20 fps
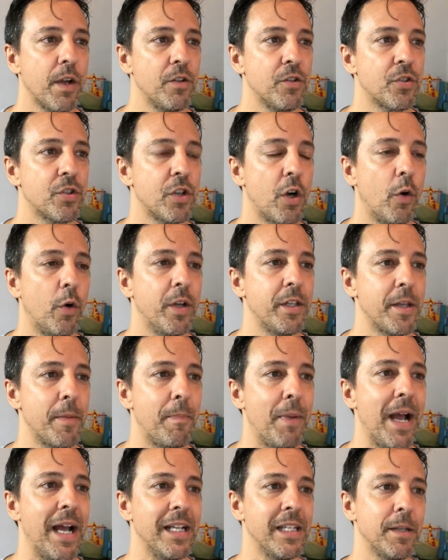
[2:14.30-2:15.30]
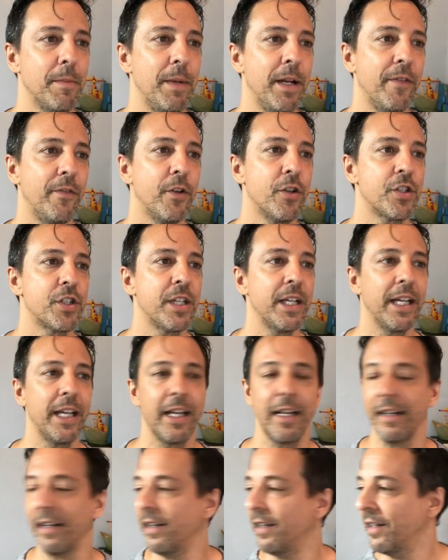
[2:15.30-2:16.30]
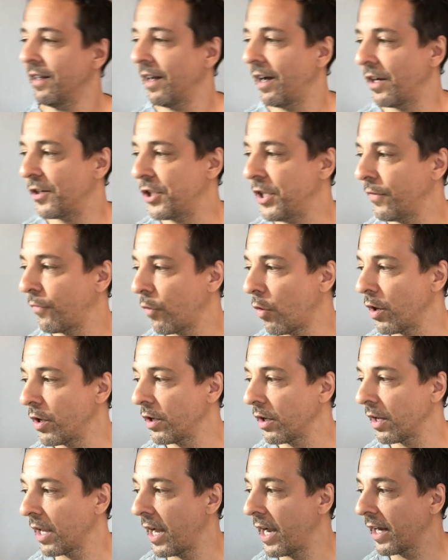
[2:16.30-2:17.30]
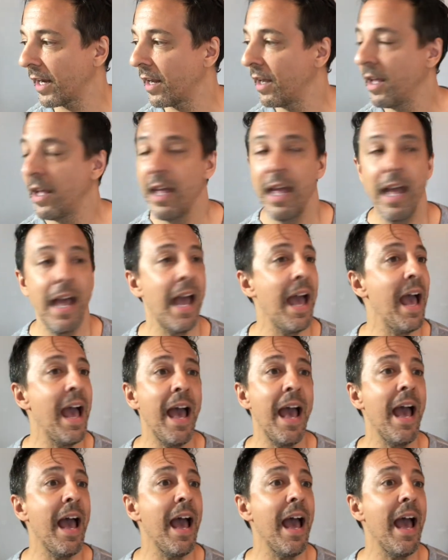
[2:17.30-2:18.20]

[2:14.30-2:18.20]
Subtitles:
So it depends. If you're singing a G4 and you're like, hey,